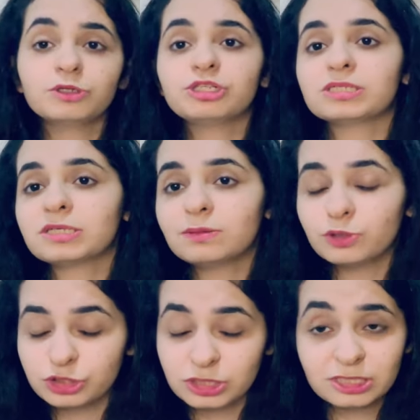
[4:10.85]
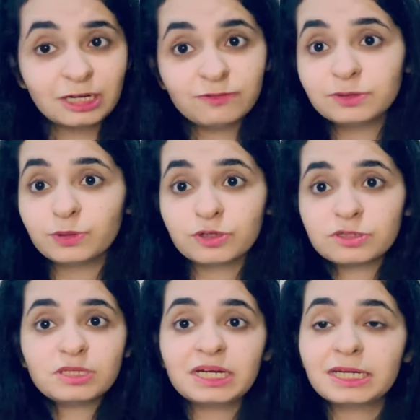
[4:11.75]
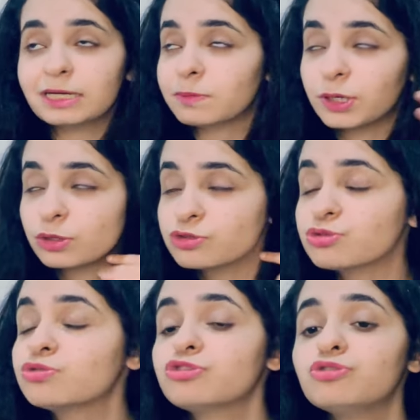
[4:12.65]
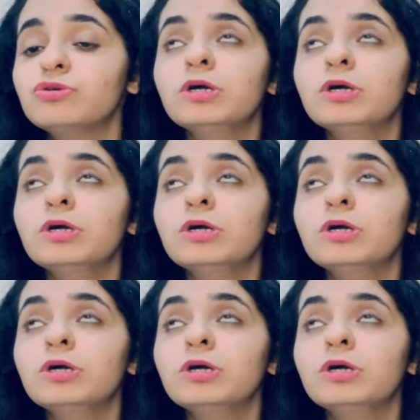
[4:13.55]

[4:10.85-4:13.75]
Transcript: purchase an emergency defer because that date may not suit you